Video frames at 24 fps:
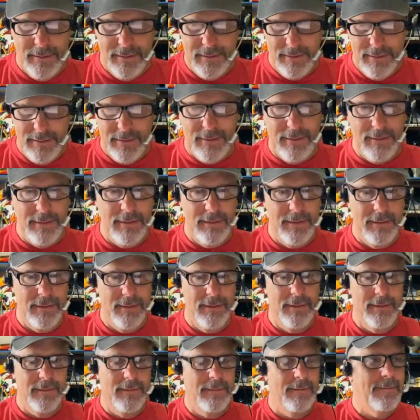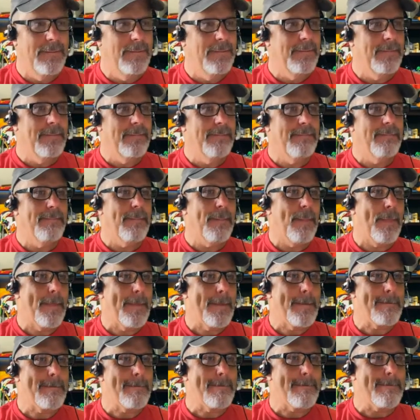
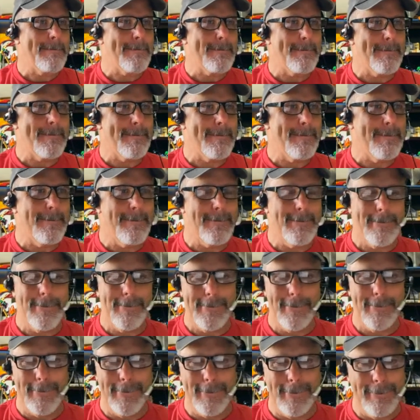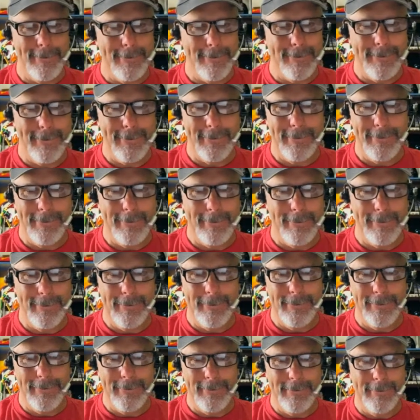
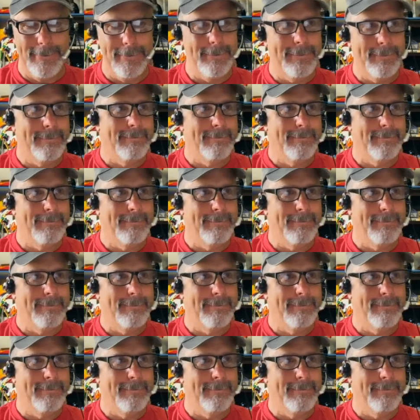No words are spoken by the person on screen.